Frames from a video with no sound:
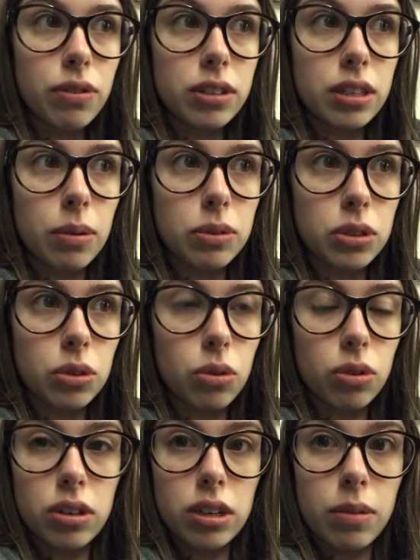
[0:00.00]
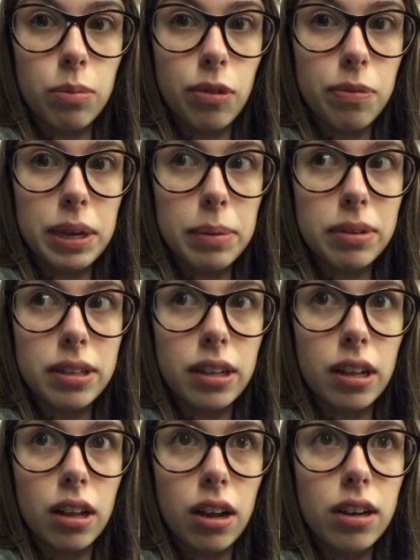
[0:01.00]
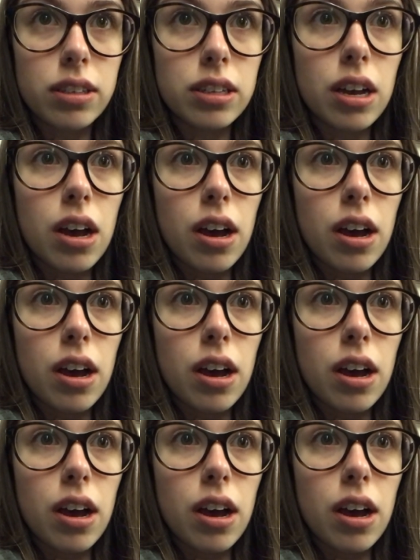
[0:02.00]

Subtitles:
because there was an odd number of people in the class.